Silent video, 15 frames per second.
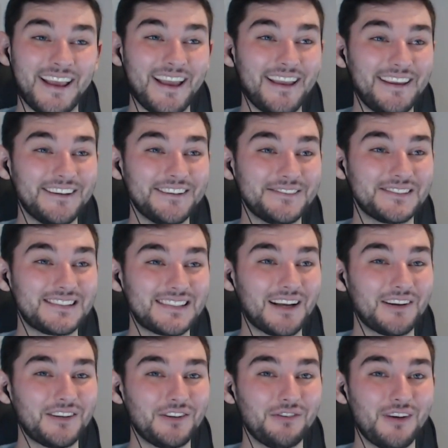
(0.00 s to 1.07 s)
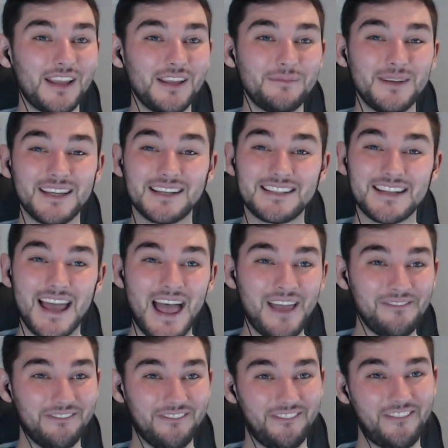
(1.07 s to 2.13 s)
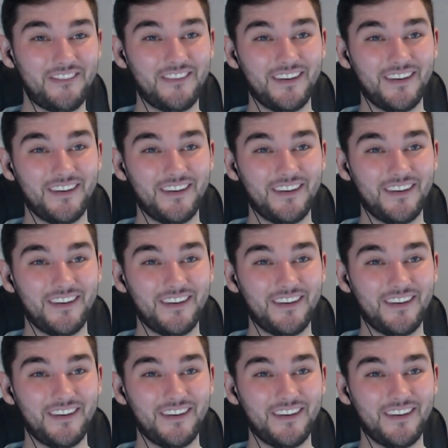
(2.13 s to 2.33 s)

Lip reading: Hey, Saudi Arabia, 10th.